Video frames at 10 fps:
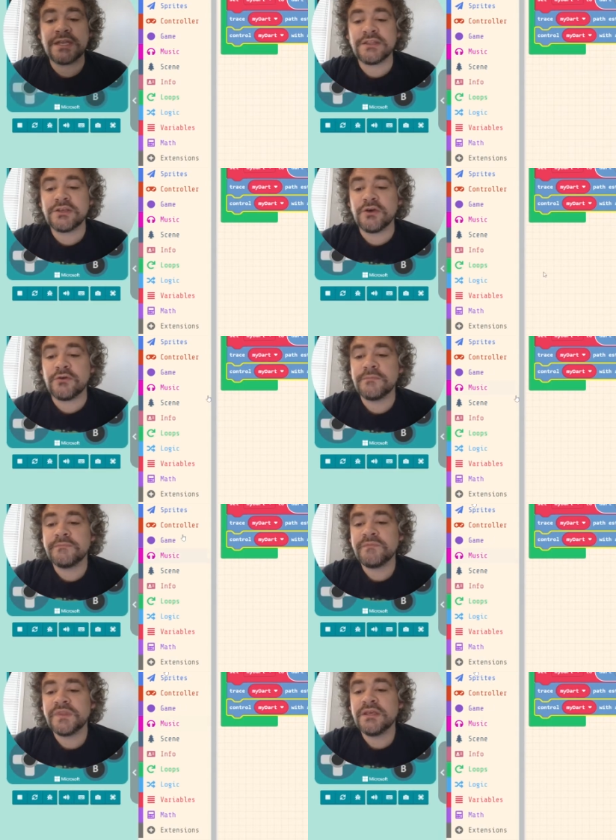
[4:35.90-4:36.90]
in the code.
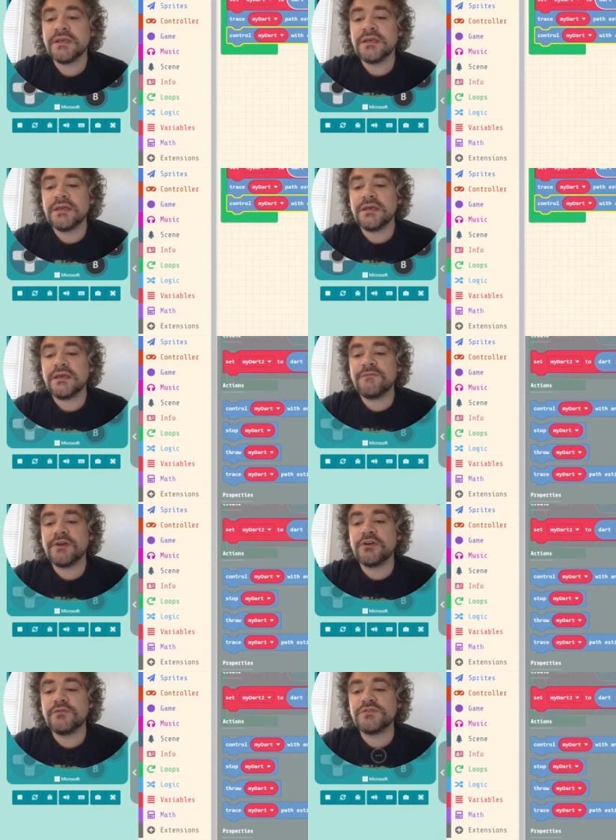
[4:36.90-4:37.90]
If
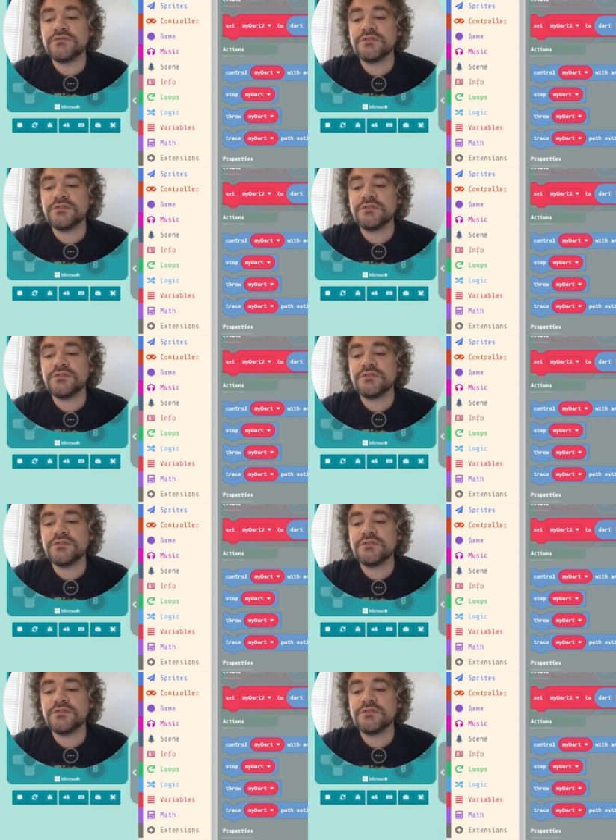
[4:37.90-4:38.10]
I go to